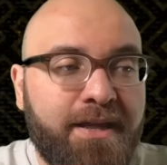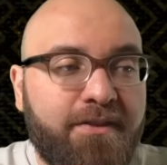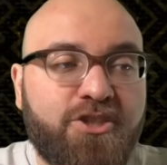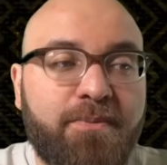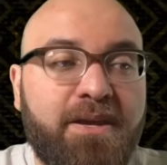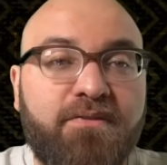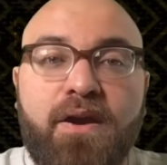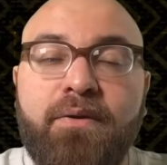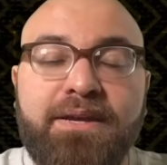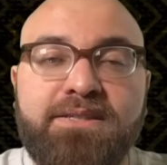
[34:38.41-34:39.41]
This should be a
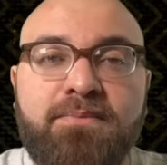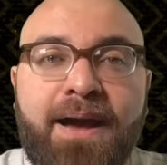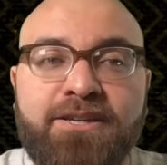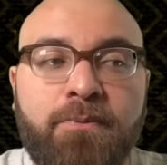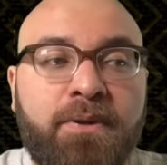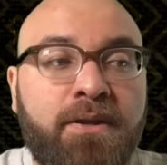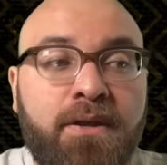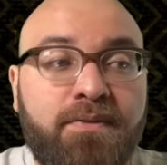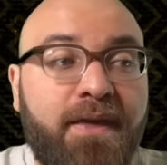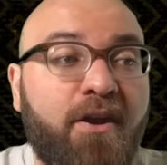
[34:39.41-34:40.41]
very easy matchup, but
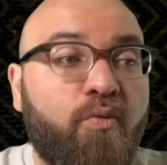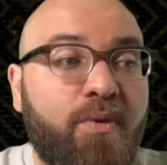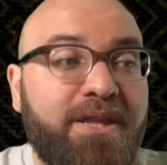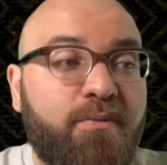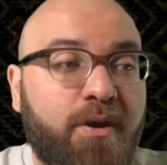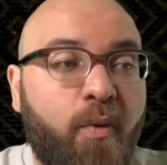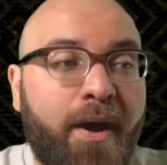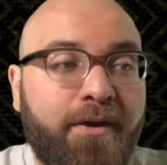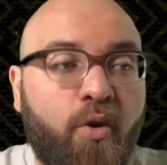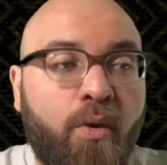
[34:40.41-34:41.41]
they don't really
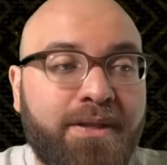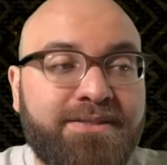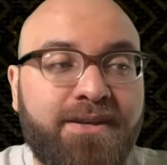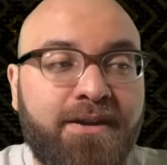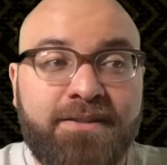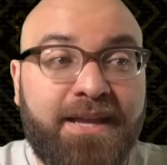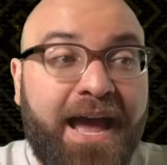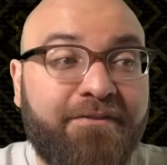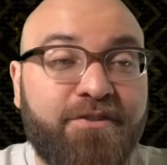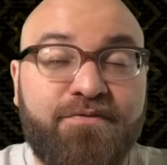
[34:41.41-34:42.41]
require Courtland Sutton to
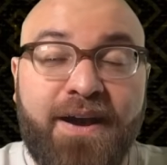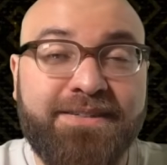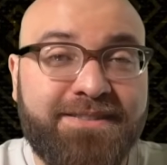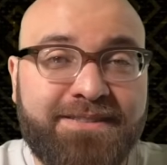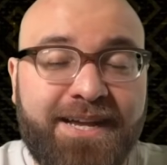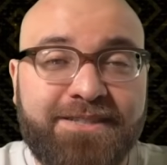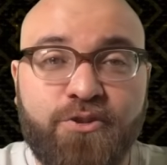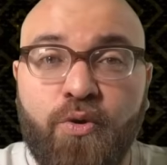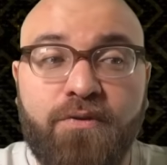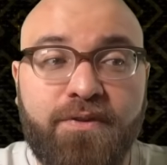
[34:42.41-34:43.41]
have to find success
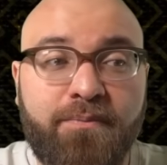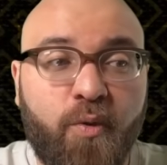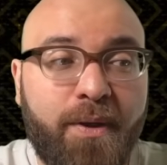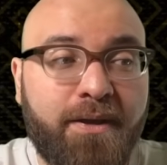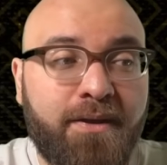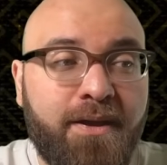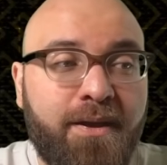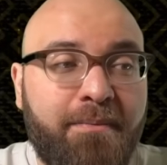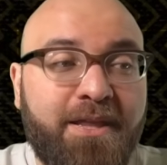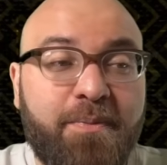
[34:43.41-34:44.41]
in order for them to win.
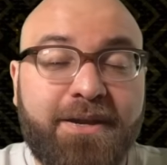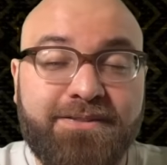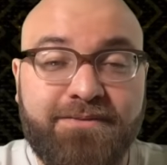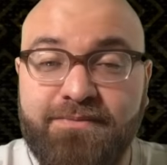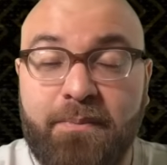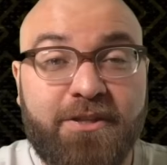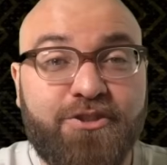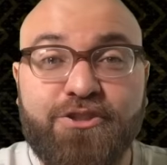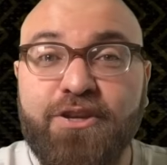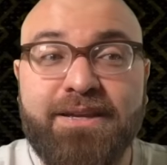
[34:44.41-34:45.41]
Mainly because, I mean,
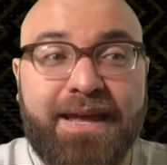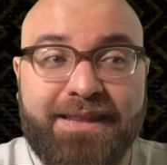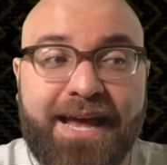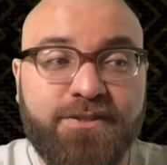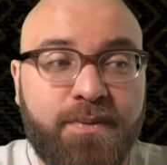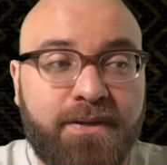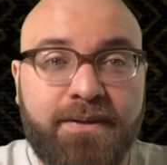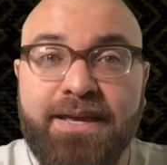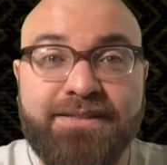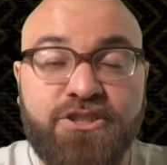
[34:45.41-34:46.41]
just looking at last week,
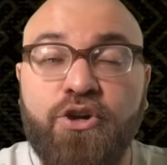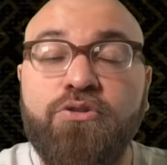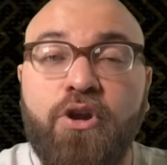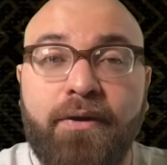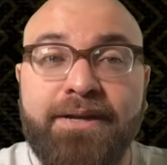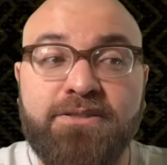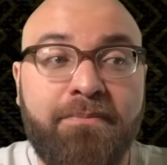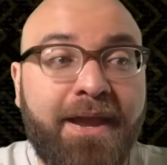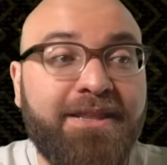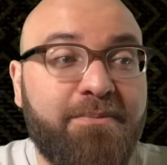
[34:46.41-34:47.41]
he had zero targets,
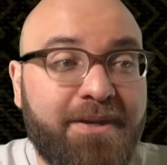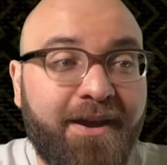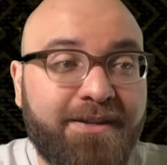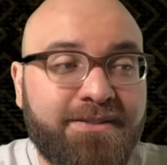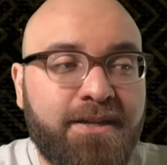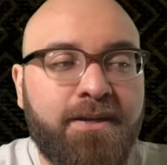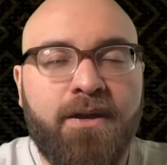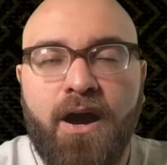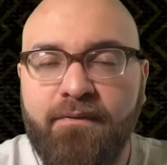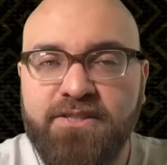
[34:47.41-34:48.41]
mainly because
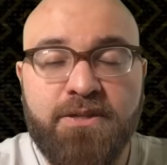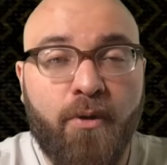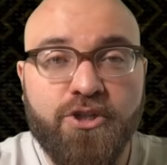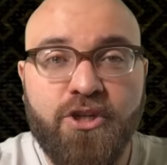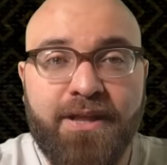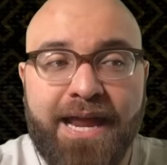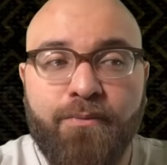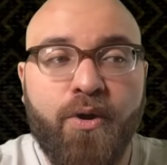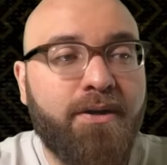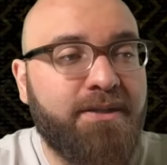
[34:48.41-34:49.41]
obviously Marshawn
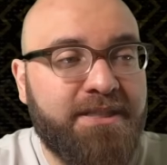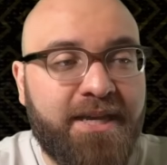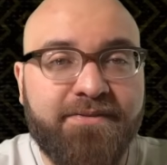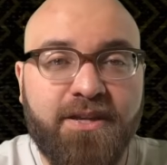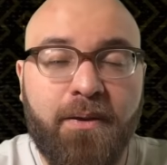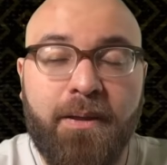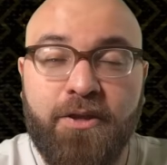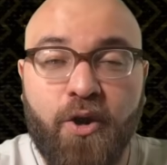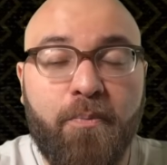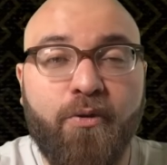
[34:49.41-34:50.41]
Lattimore gives, you
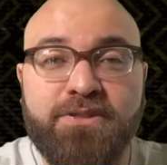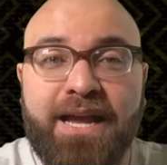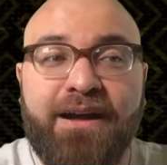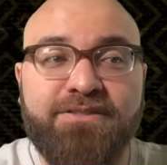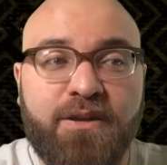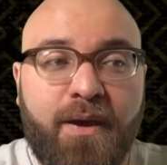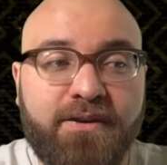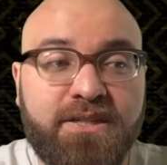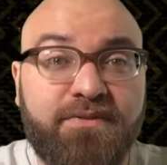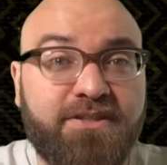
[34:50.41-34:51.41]
know, opposing outside wide
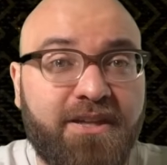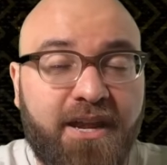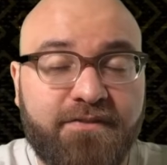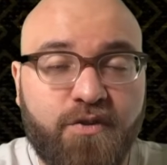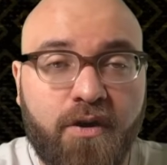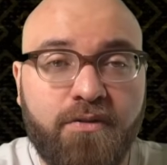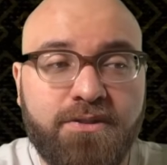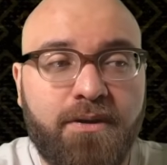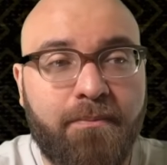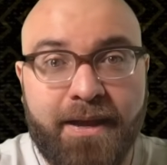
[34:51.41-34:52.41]
receivers a lot of
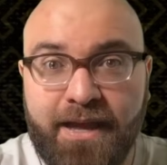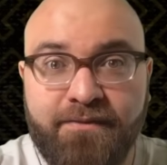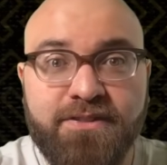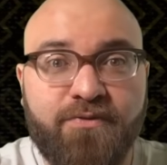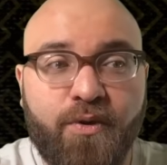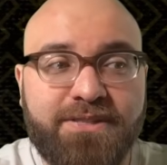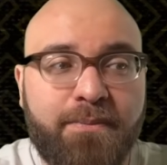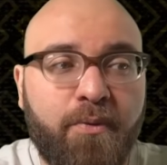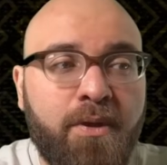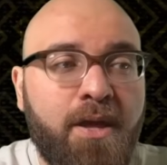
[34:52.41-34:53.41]
struggles. Mike Evans, for
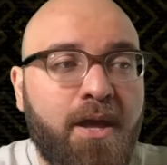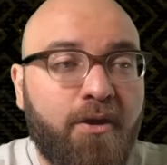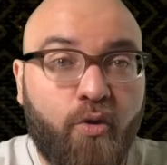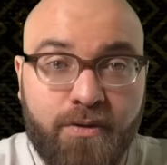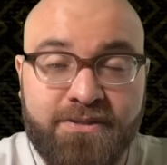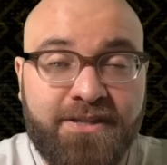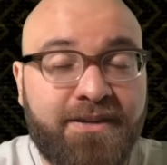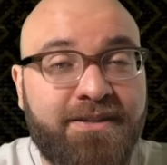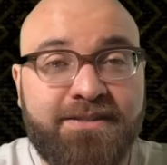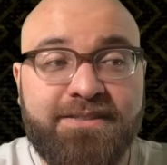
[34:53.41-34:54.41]
example. Courtland
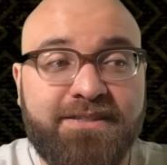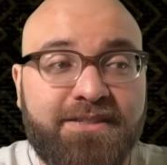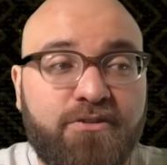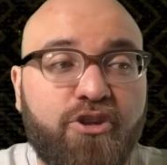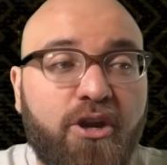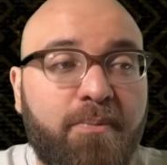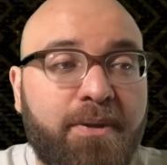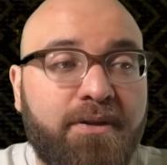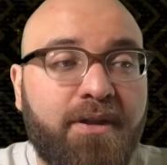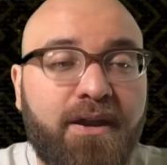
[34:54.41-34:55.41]
Sutton didn't see a single target,
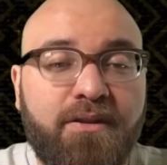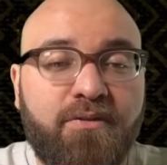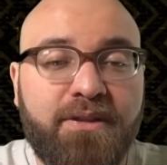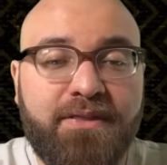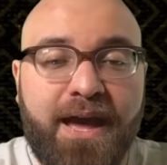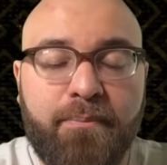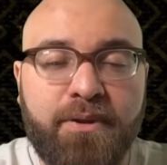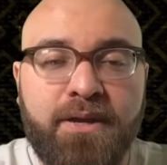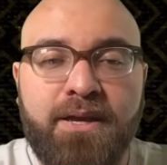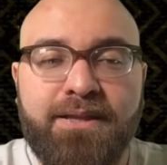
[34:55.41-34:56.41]
but not only that,
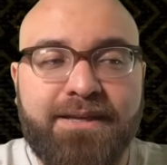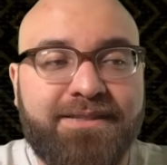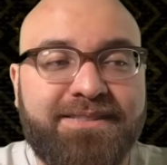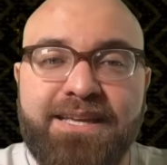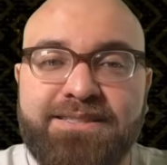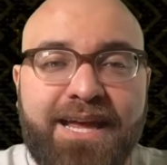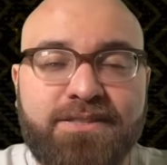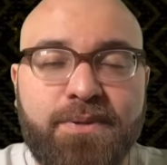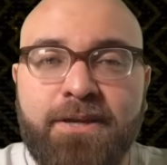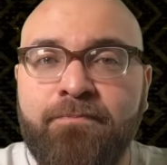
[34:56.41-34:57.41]
but like the Saints
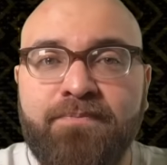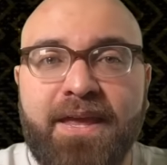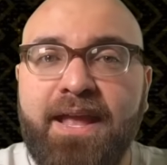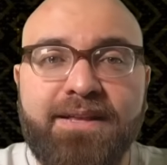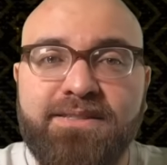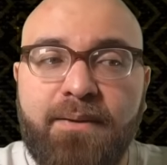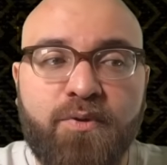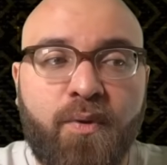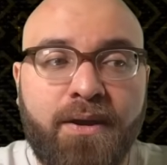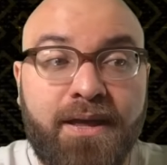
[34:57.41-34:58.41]
last week, they can't stop the
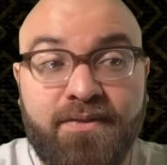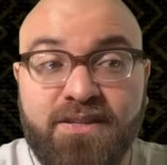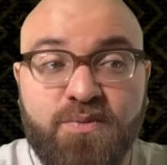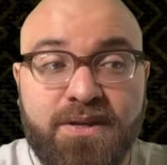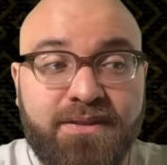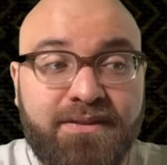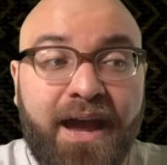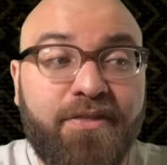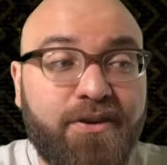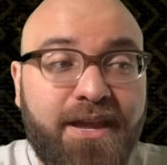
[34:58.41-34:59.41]
run. And this week,
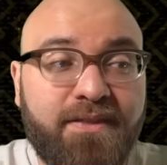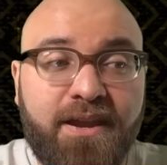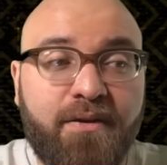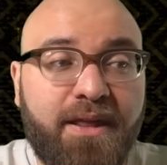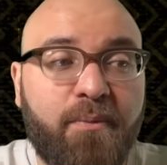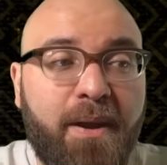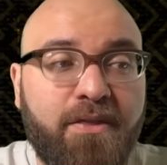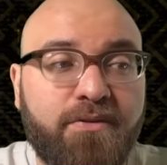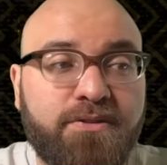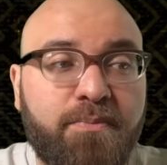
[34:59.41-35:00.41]
neither can the Carolina Panthers.